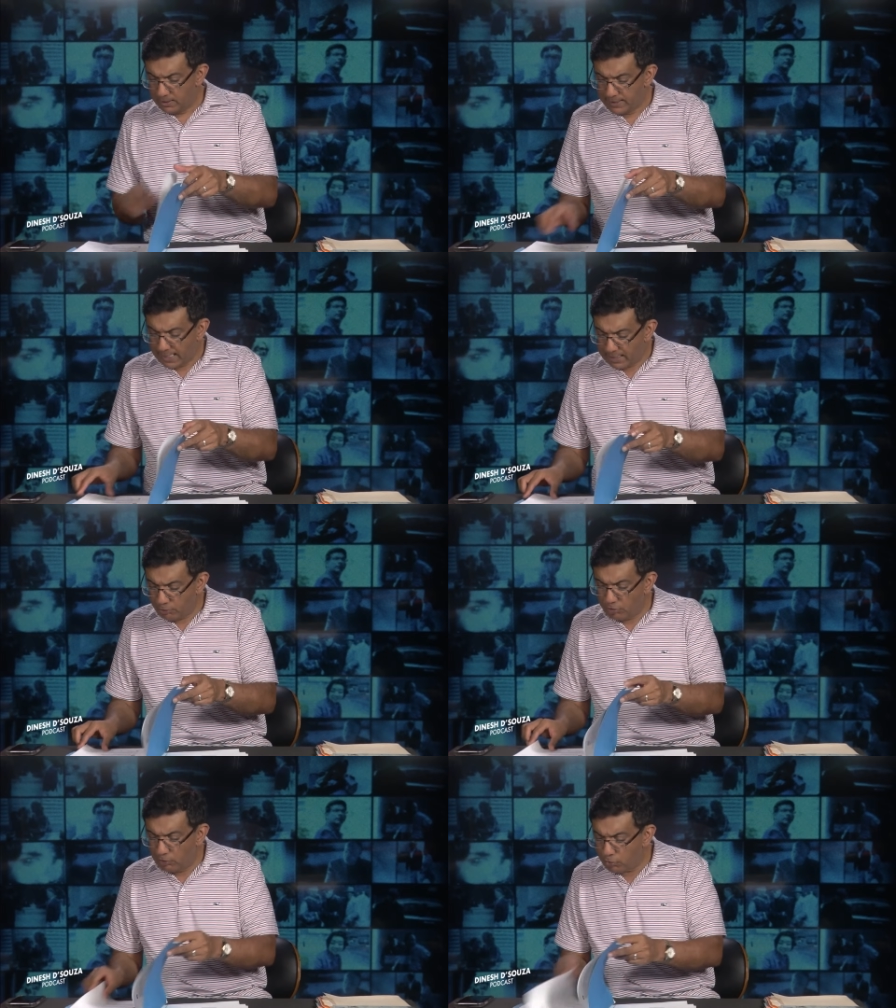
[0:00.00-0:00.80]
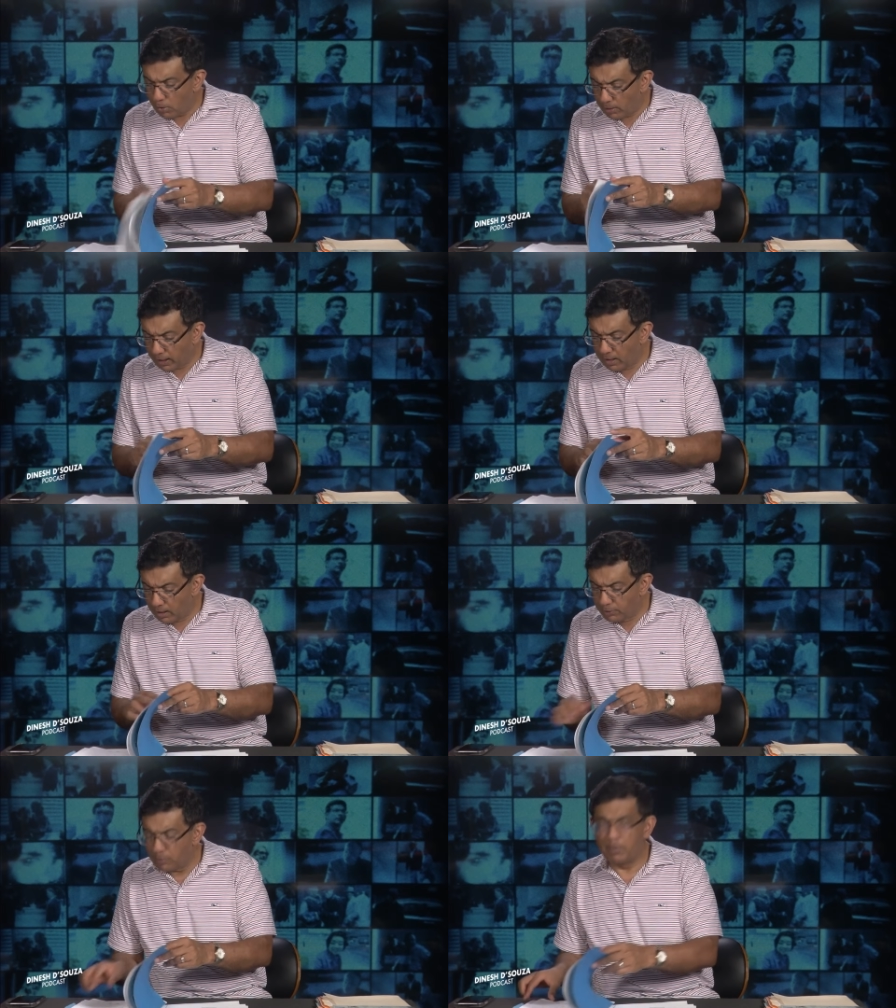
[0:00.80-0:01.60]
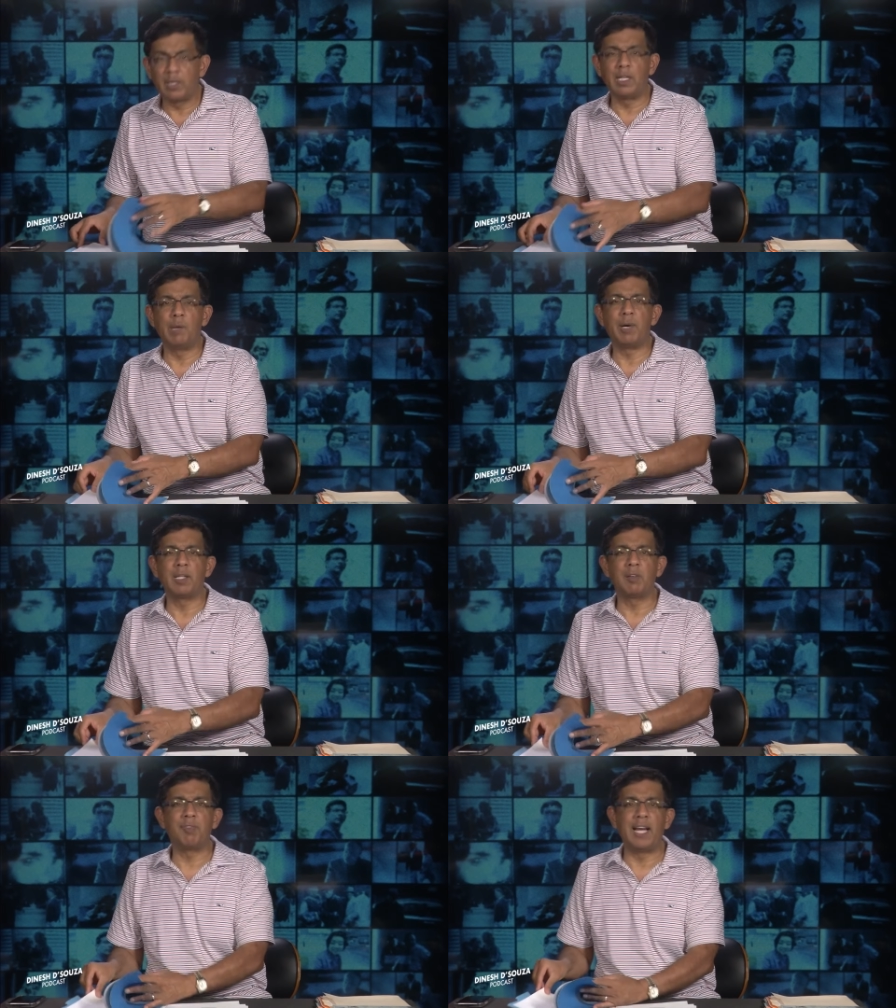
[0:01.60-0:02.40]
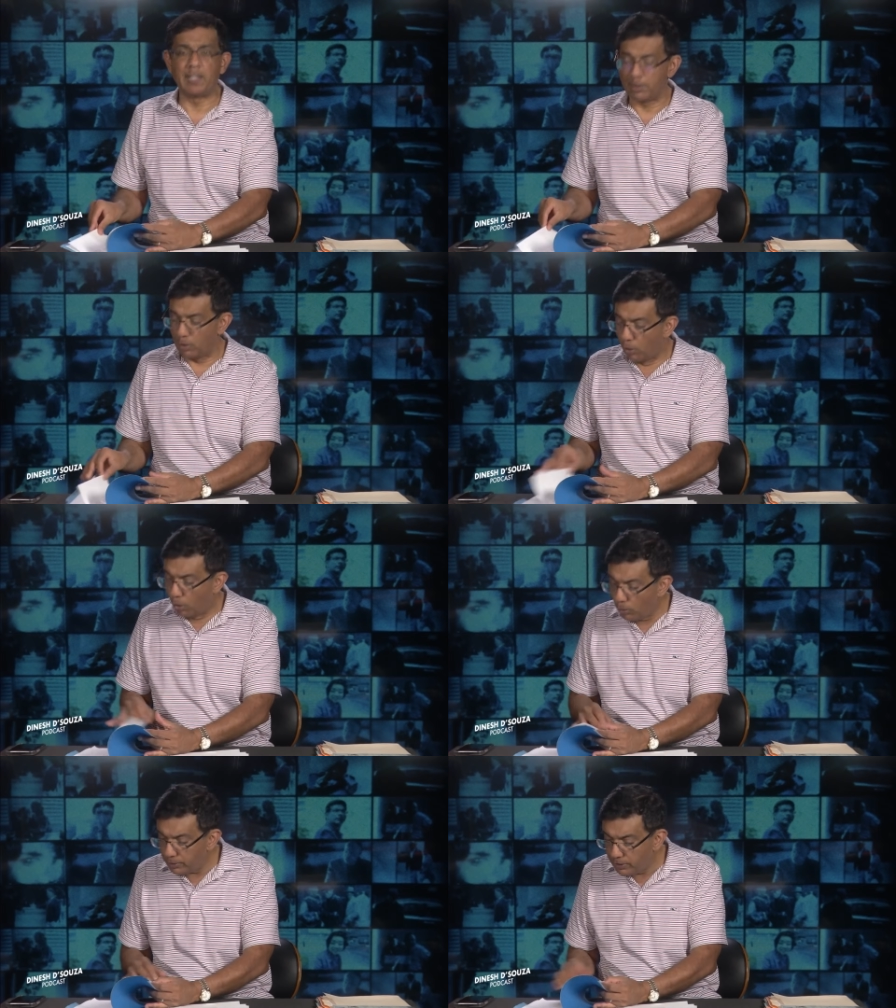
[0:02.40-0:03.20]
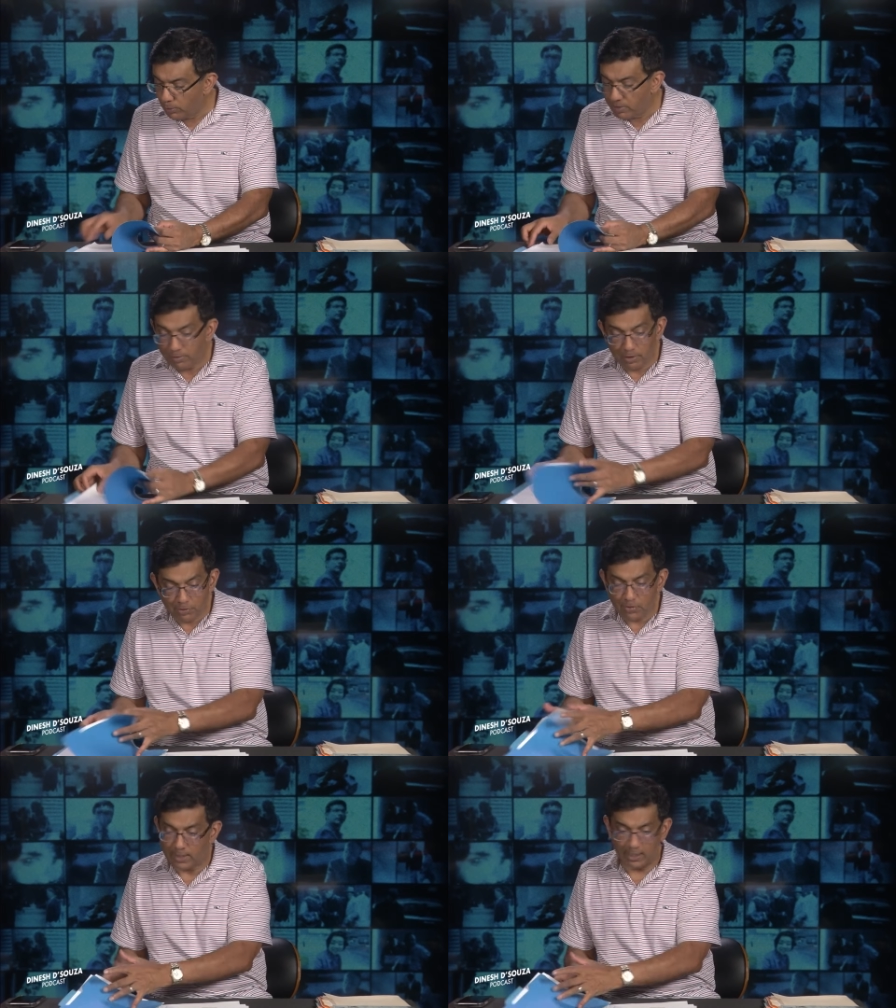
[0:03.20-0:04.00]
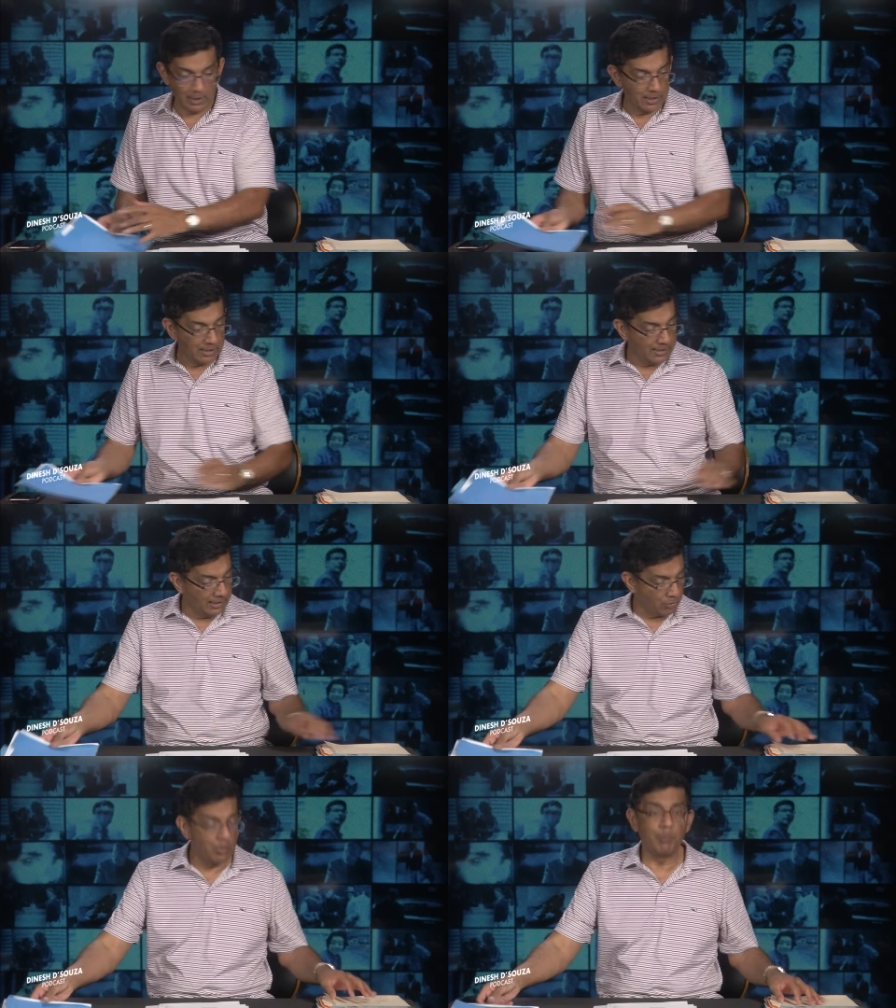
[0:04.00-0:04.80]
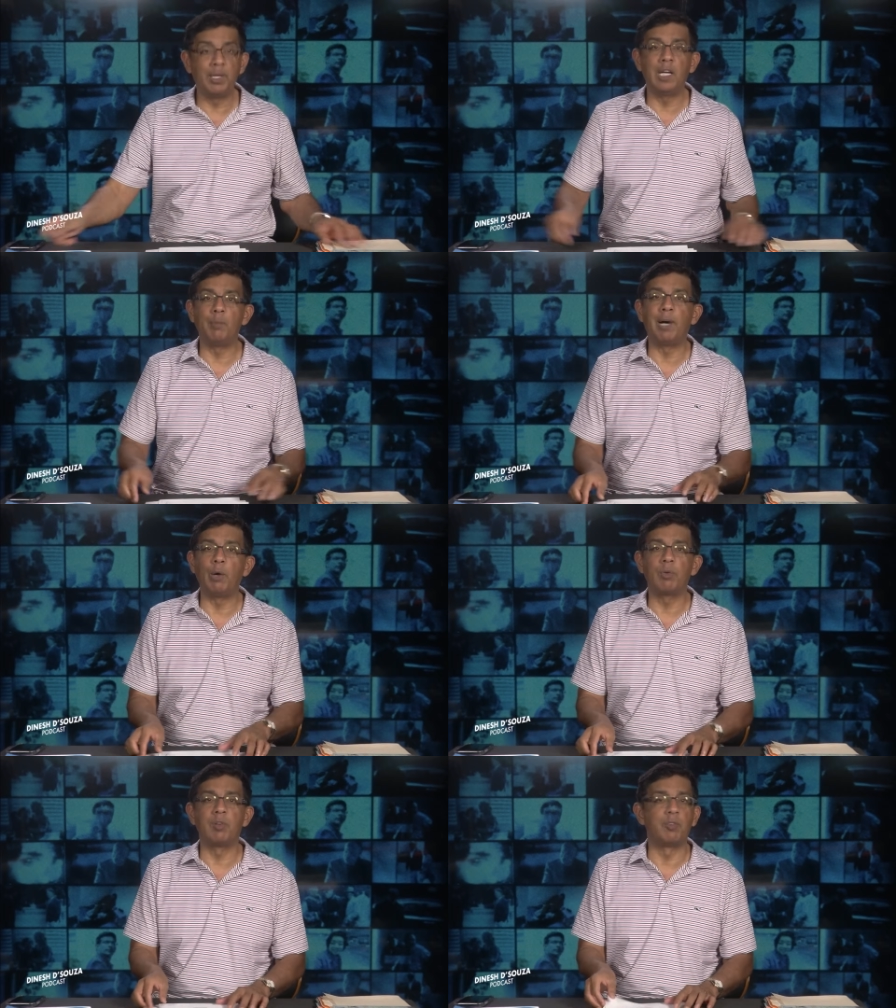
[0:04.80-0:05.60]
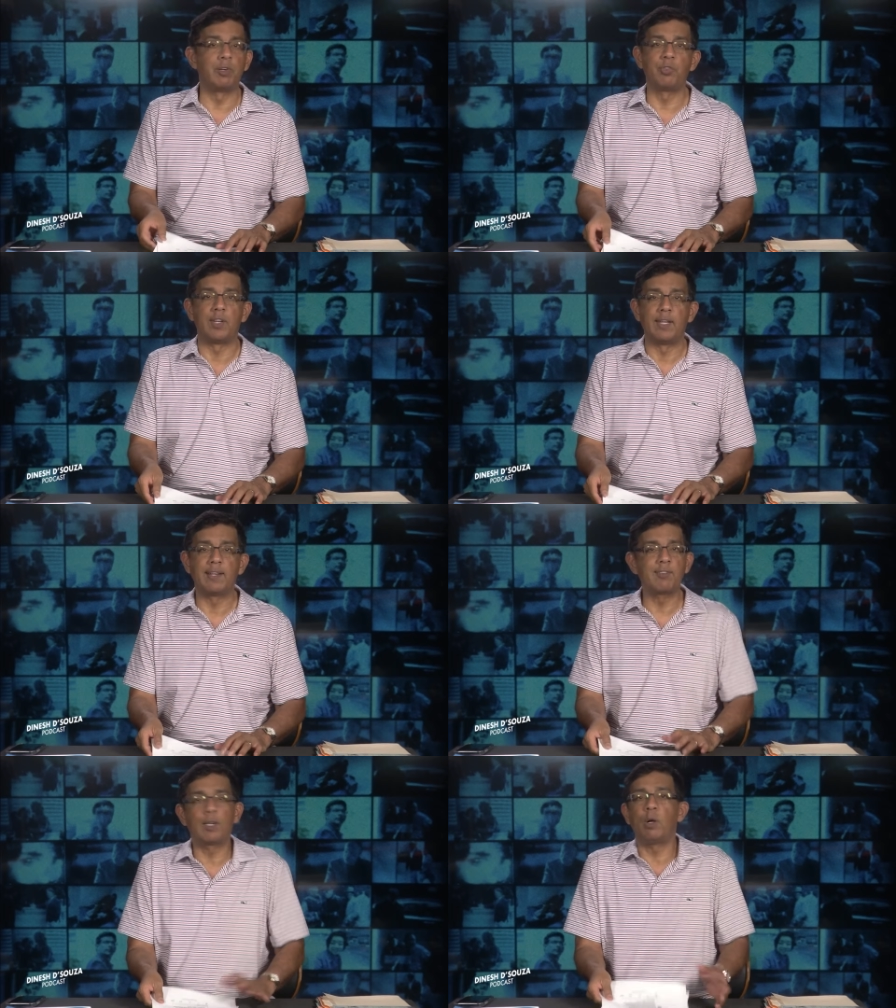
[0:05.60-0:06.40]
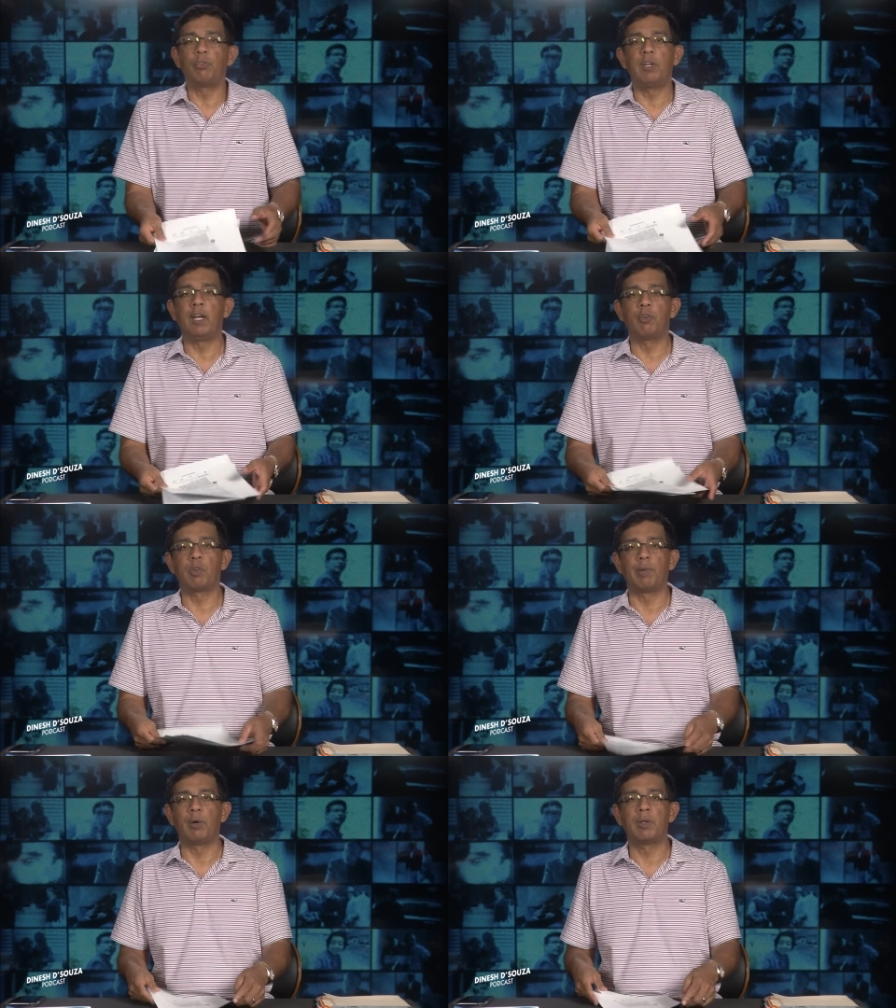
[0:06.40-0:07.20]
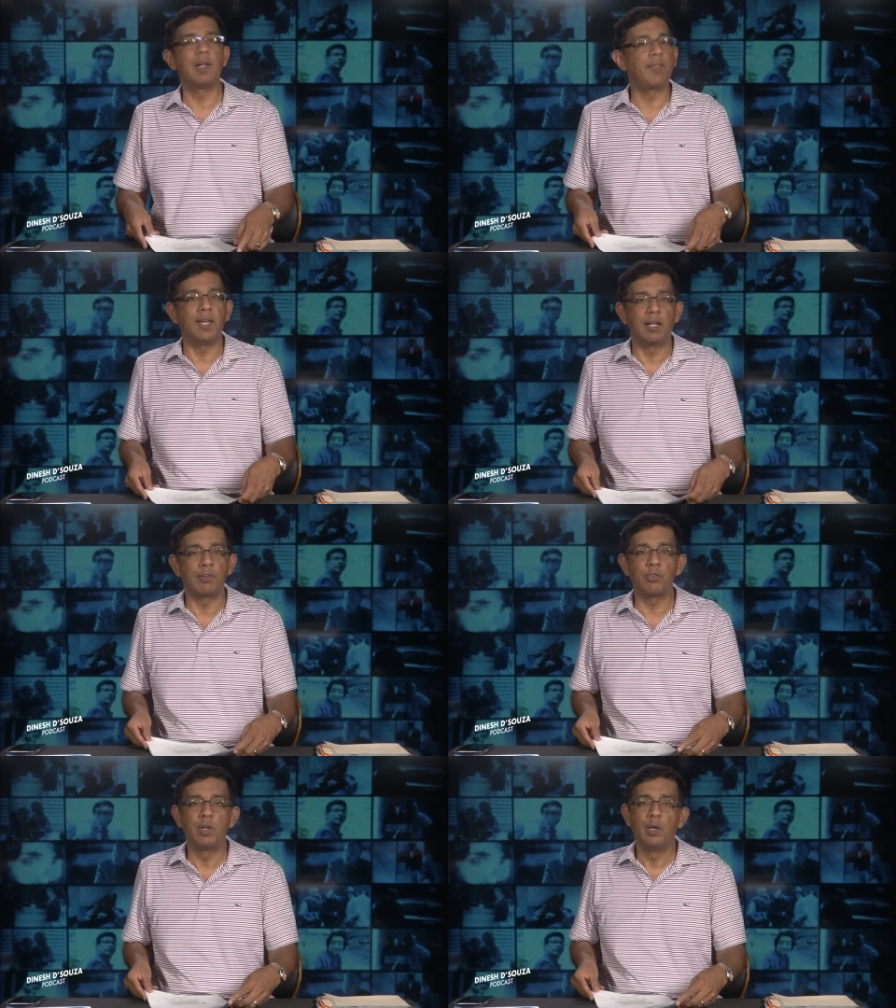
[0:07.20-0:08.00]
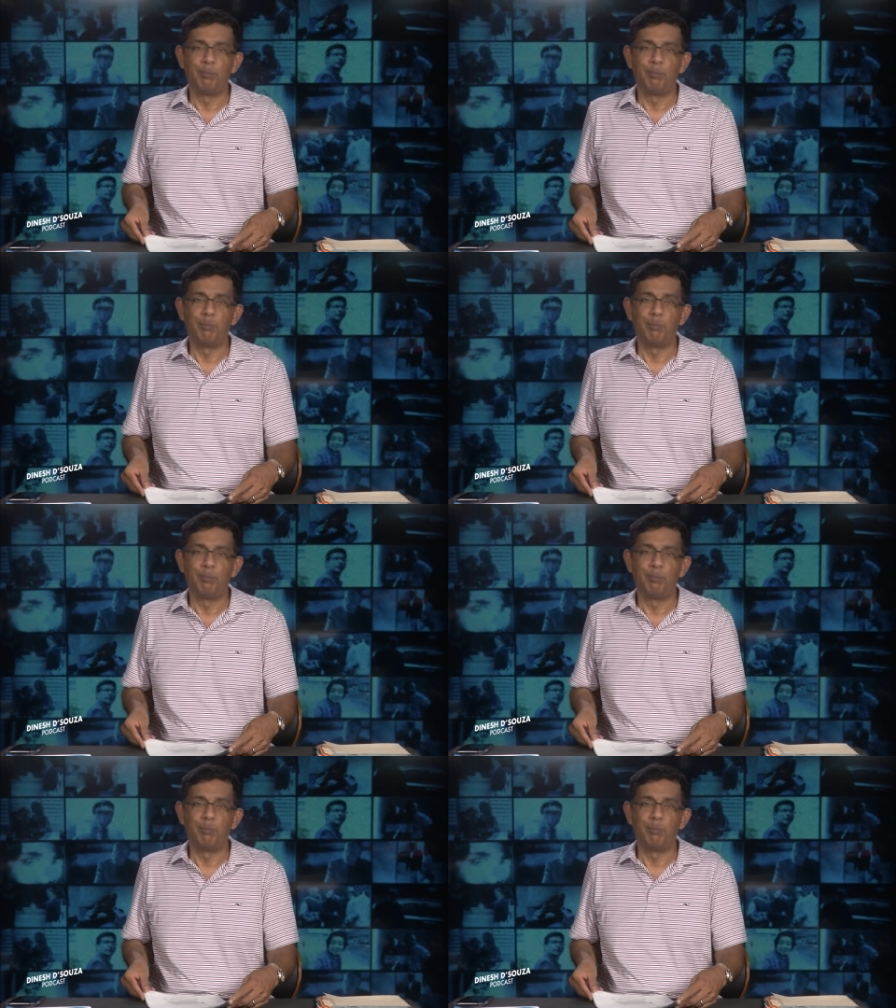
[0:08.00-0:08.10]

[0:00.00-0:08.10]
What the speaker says: that she's talking ultimately about the fact that the whole university needs to be about diversity. That's like all she cares about, nothing else.